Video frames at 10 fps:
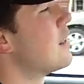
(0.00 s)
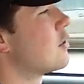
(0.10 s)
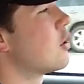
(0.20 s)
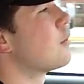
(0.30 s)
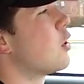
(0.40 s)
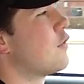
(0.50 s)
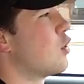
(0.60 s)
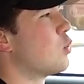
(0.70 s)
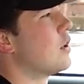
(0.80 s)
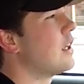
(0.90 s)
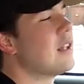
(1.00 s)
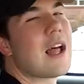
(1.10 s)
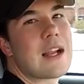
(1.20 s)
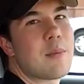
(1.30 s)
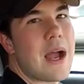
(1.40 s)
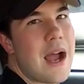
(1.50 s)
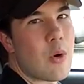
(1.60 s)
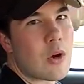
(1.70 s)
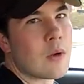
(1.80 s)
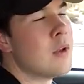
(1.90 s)
the turbo if you really like
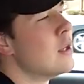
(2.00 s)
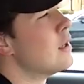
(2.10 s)
power.